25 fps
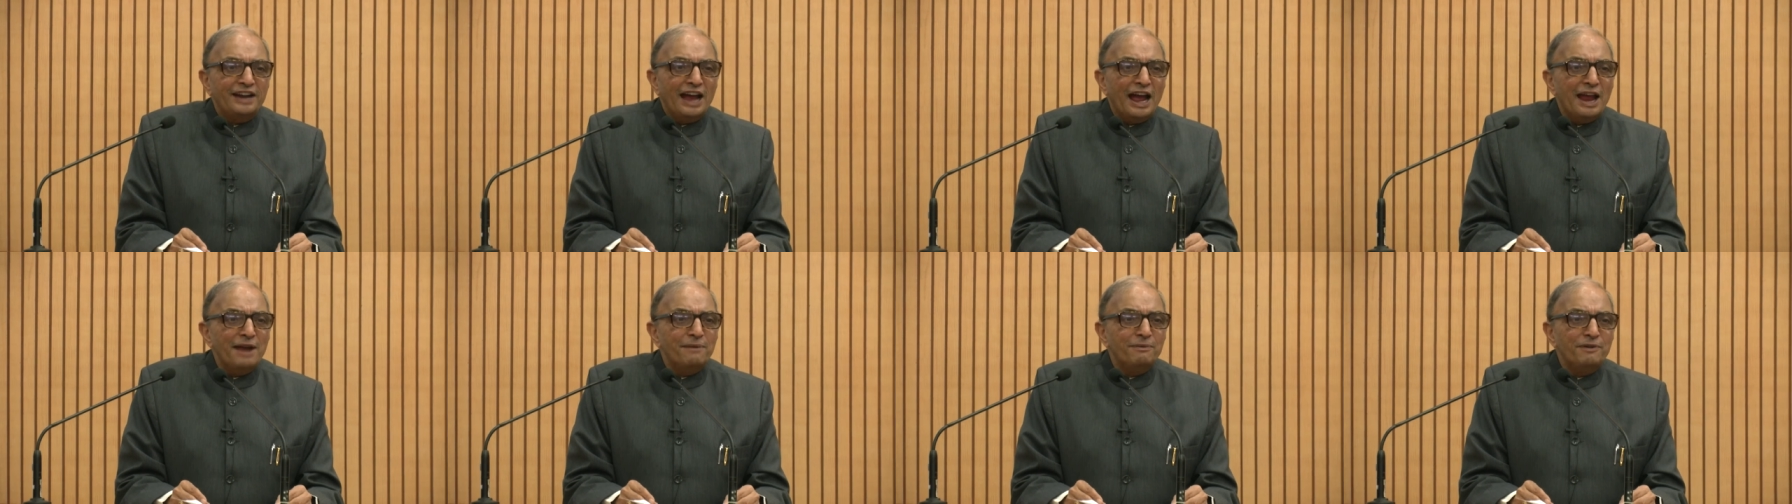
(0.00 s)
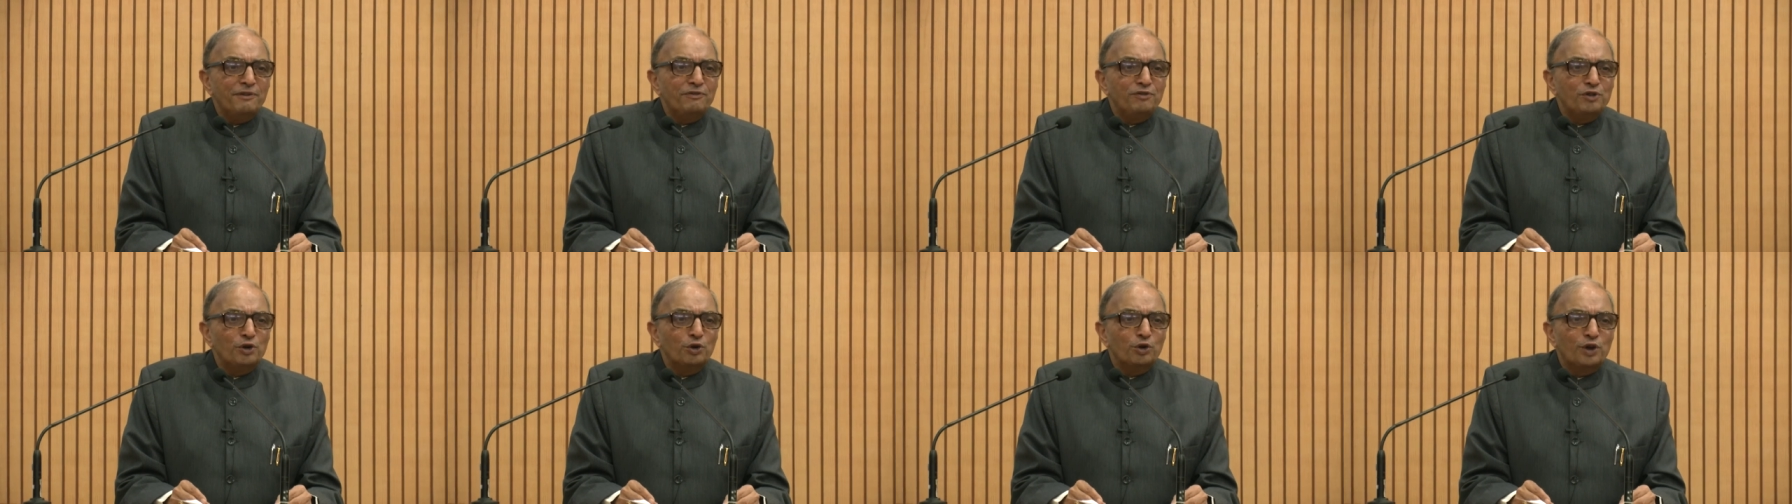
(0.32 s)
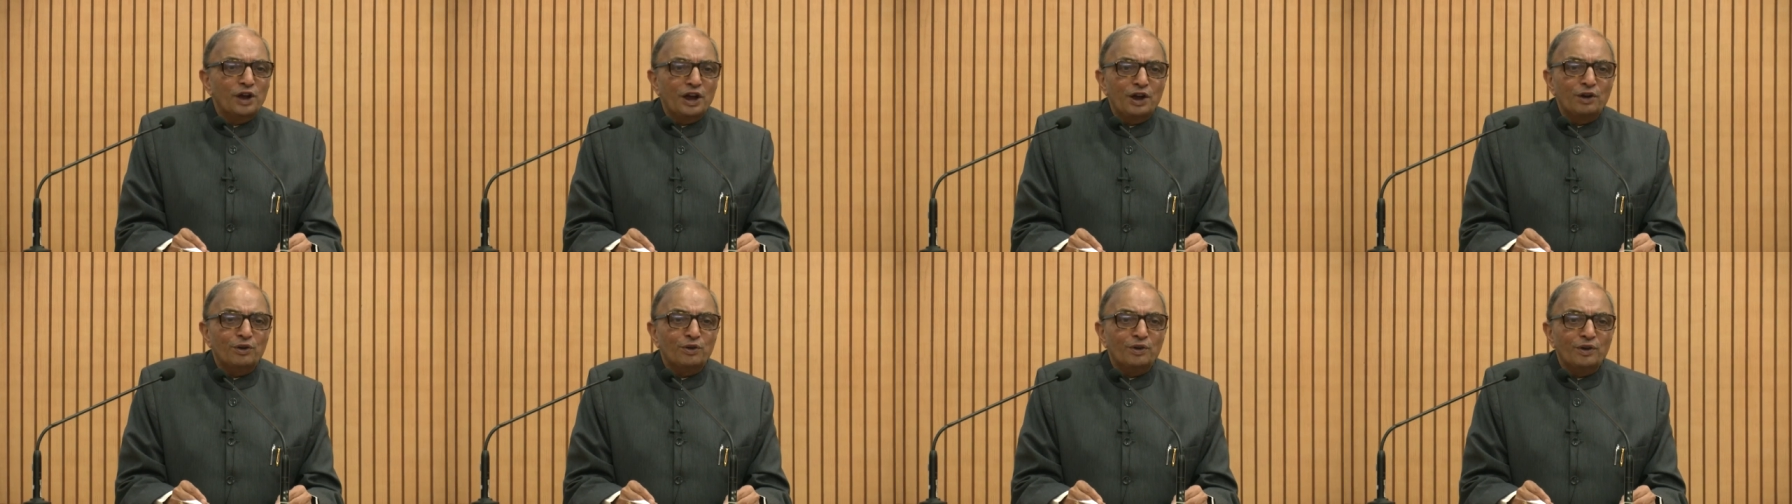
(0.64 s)
Time if you
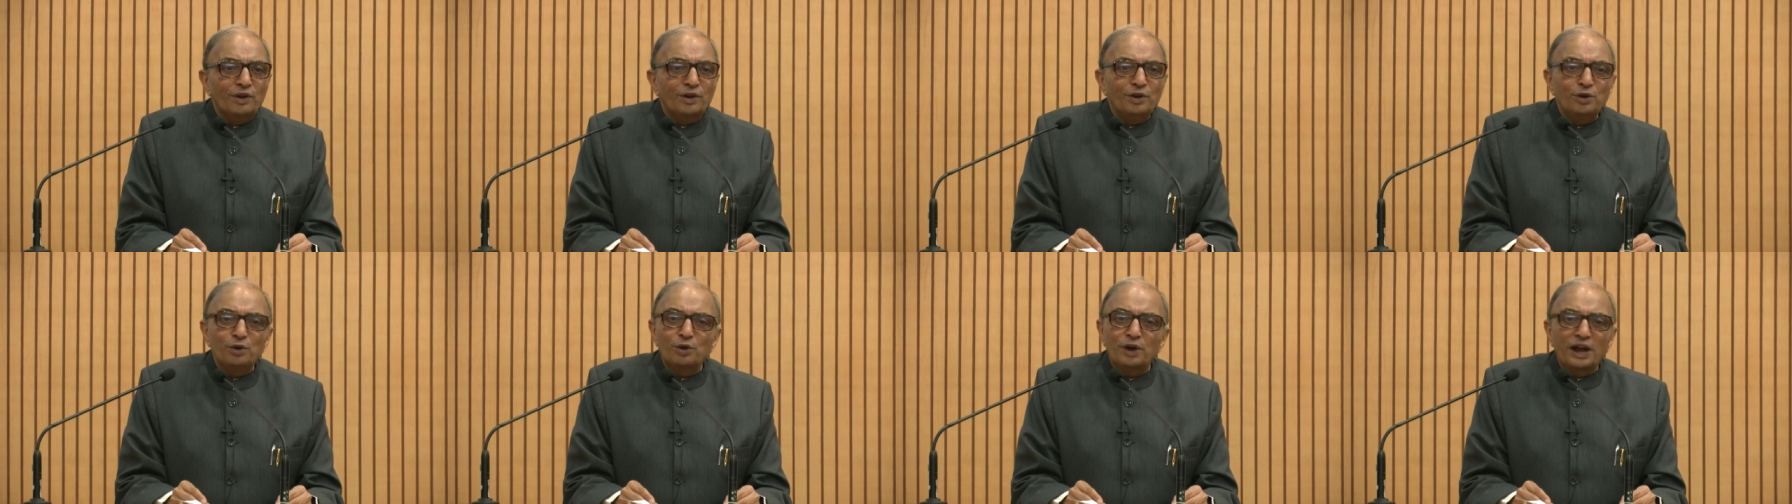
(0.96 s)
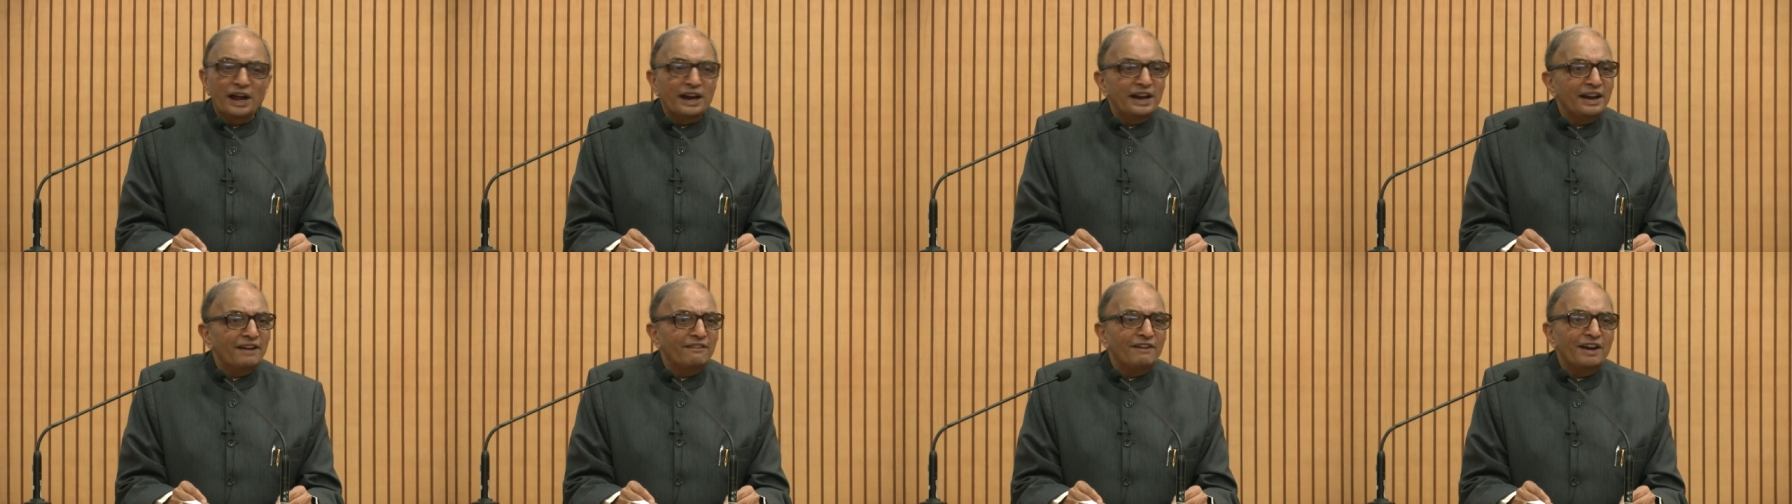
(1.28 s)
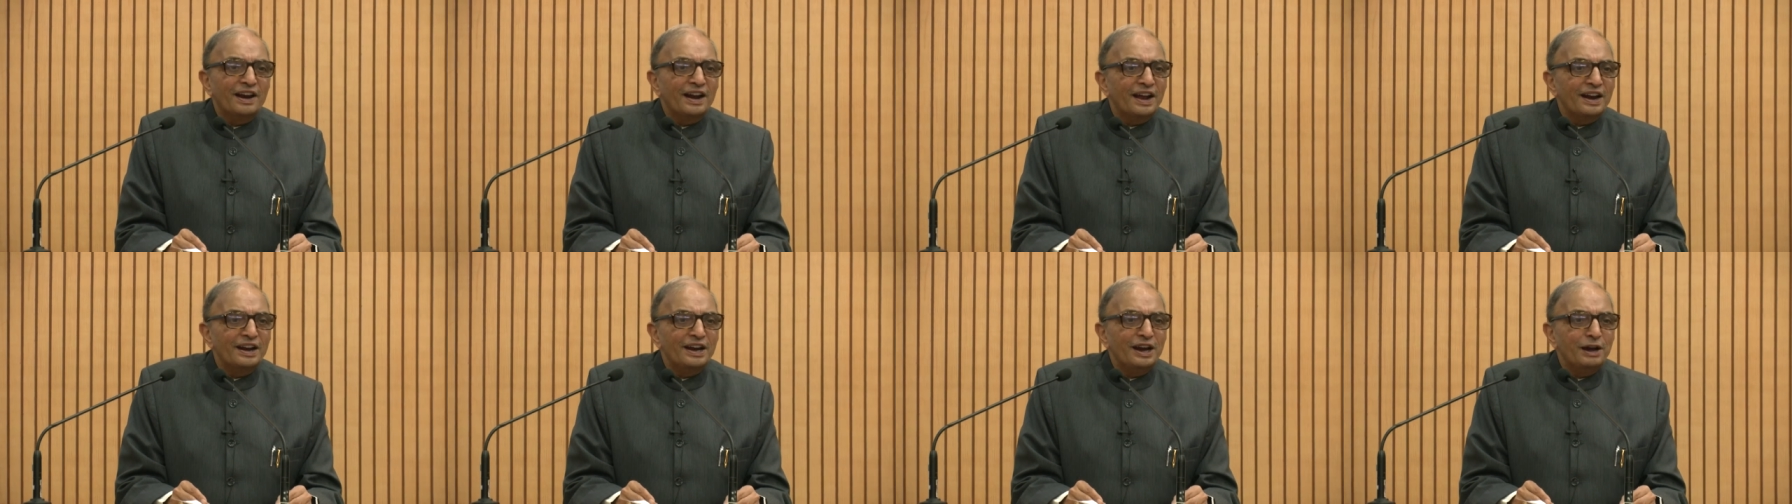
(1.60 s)
give, you can never
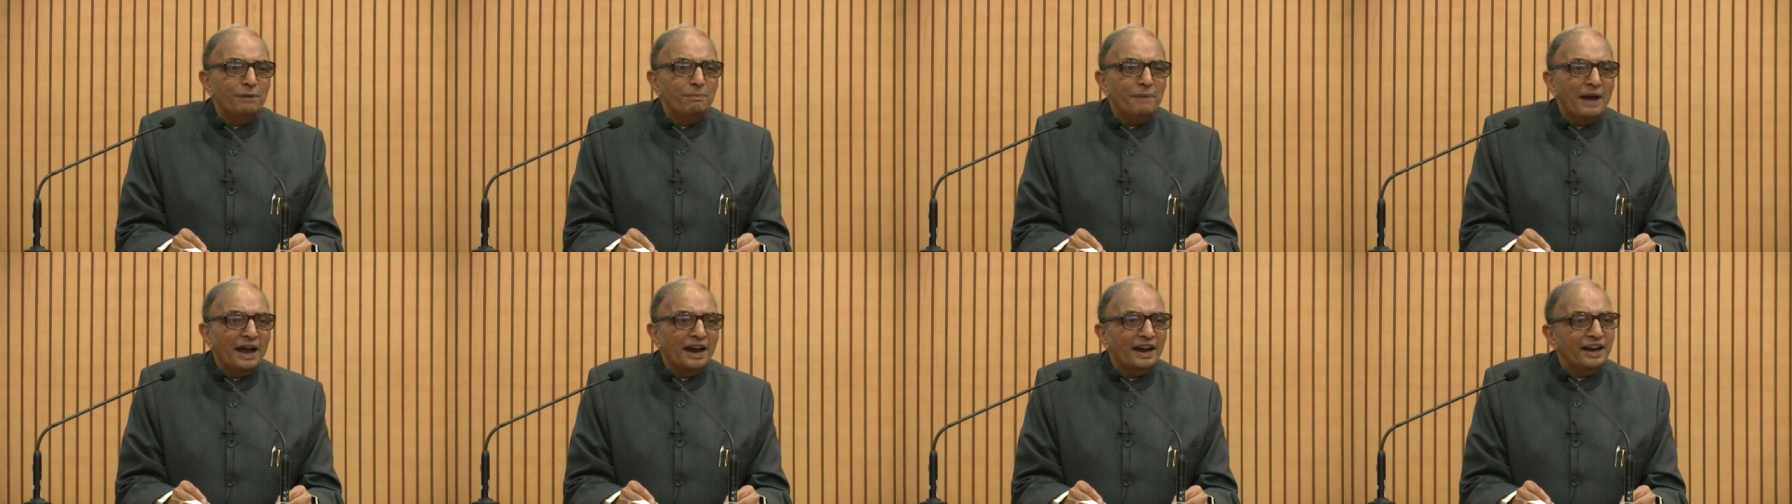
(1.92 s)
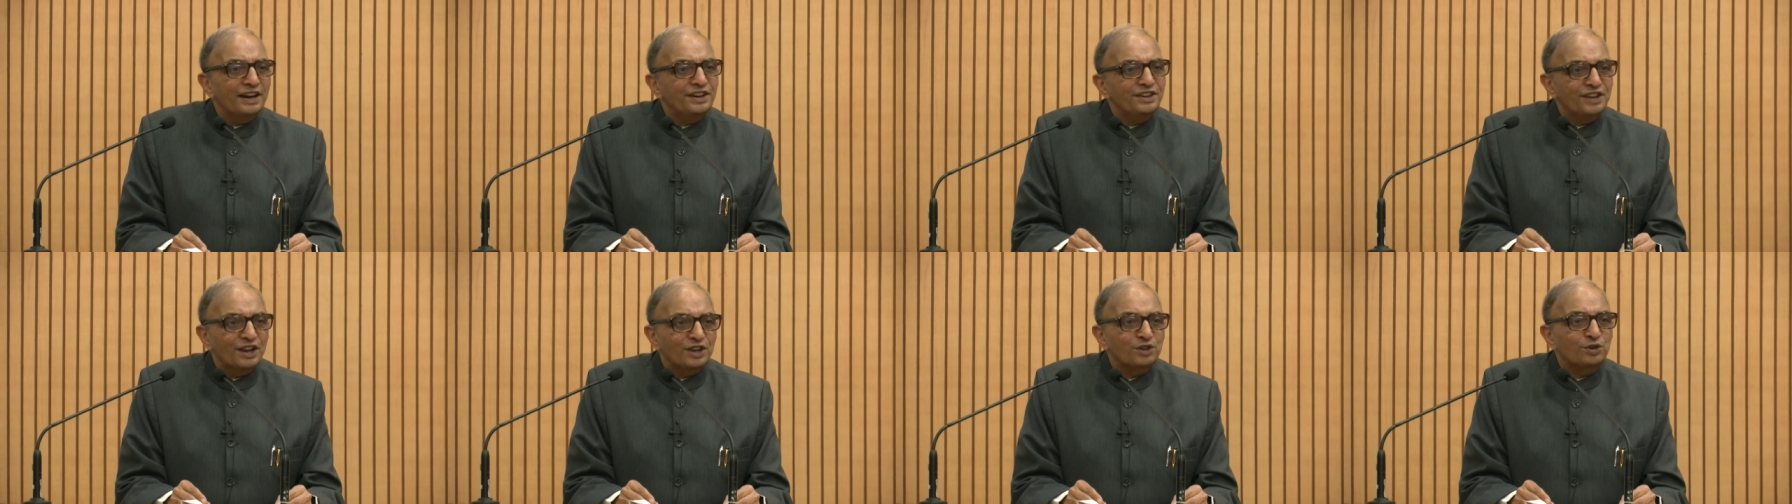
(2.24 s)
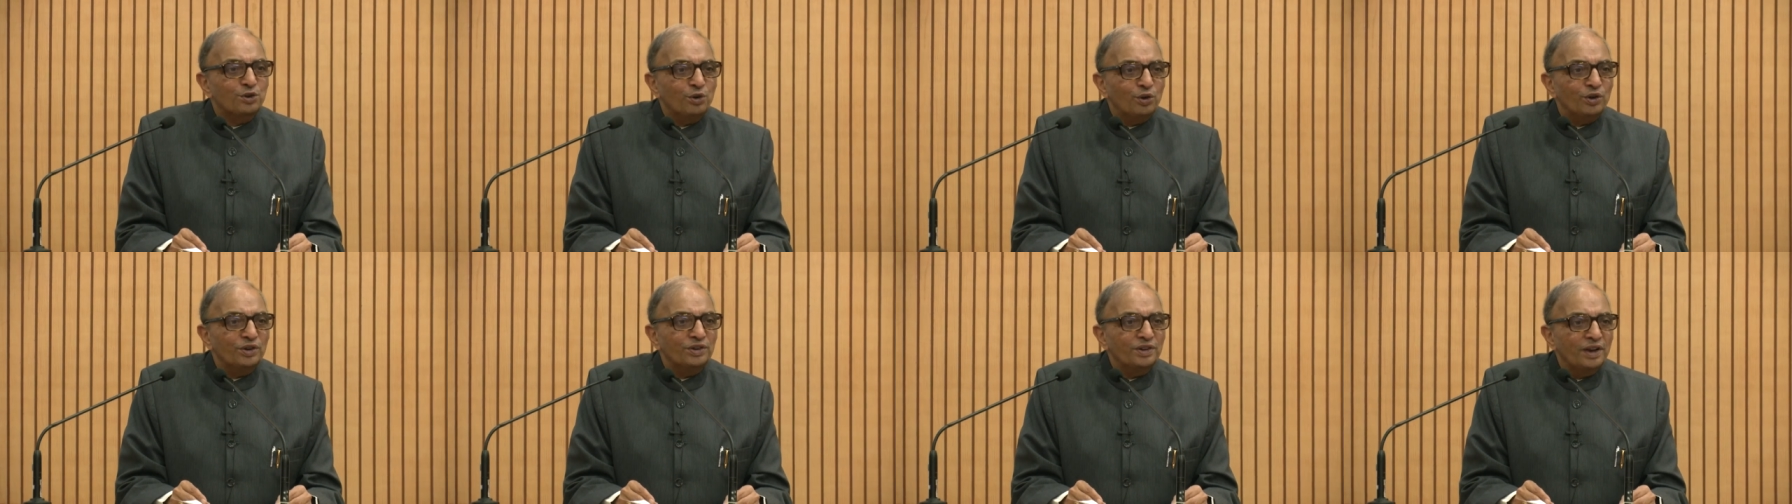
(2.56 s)
earn it back, it
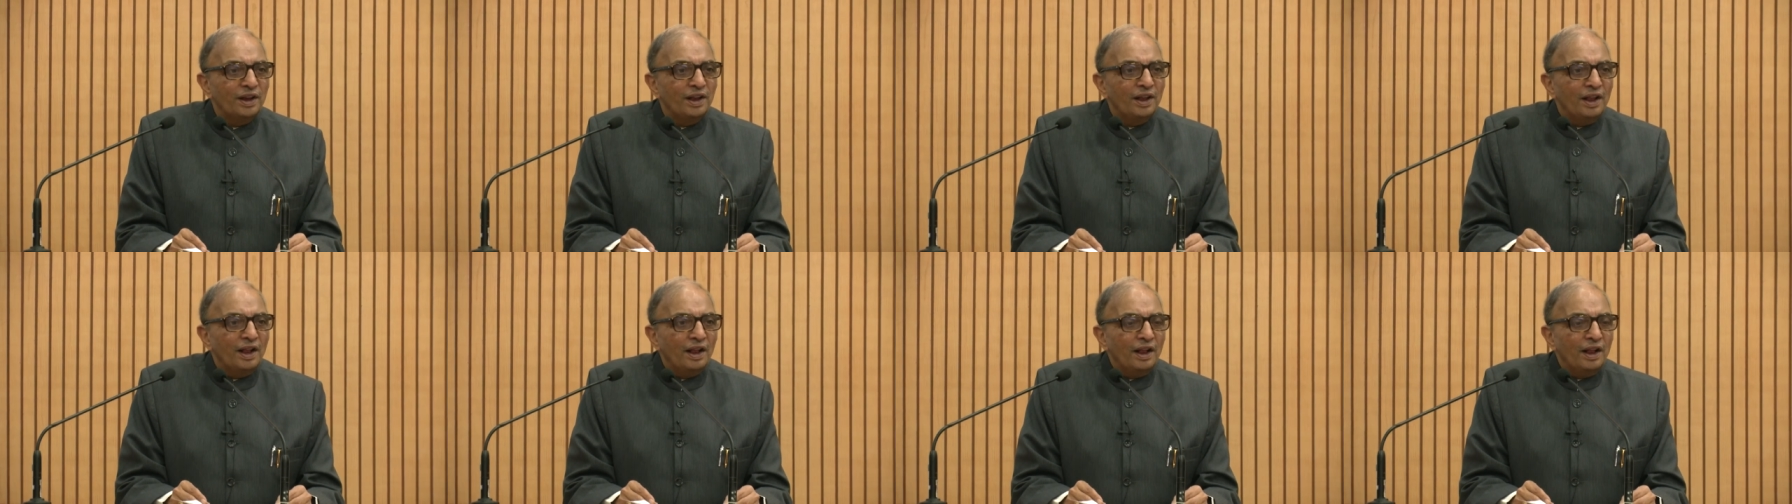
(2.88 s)
just goes.